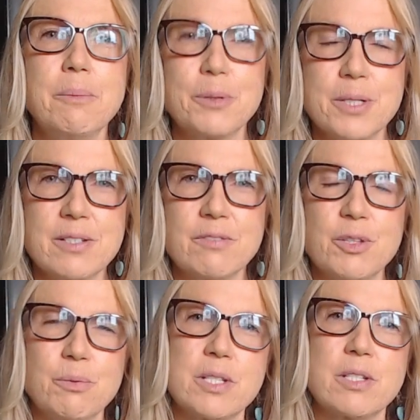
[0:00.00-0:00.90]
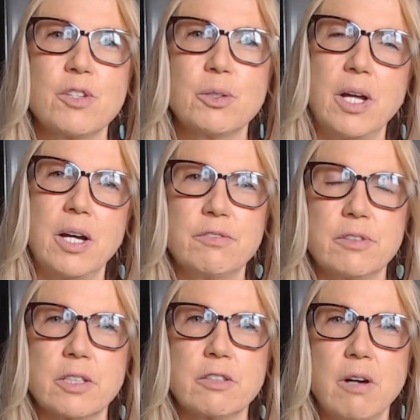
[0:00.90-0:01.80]
prison for the rest of your life
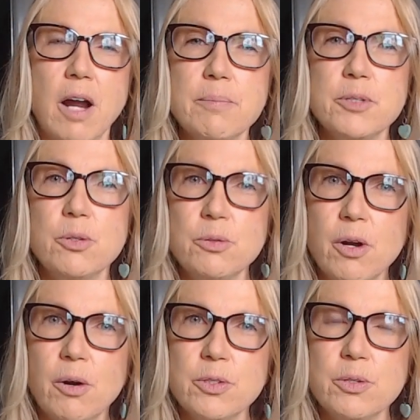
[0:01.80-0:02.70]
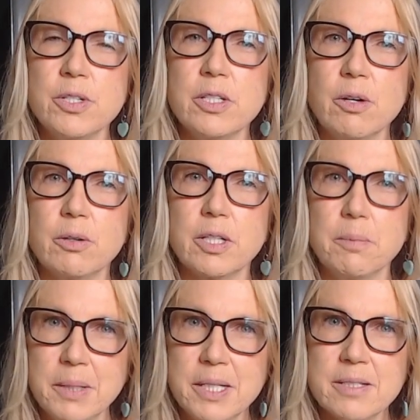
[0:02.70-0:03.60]
for a crime you know you did not
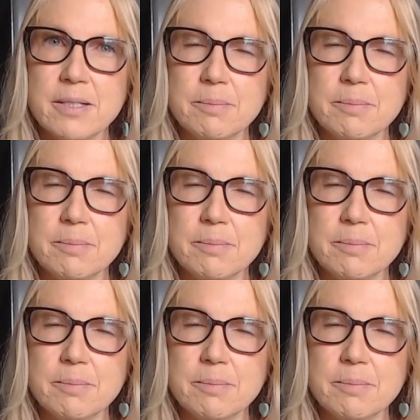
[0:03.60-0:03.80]
commit.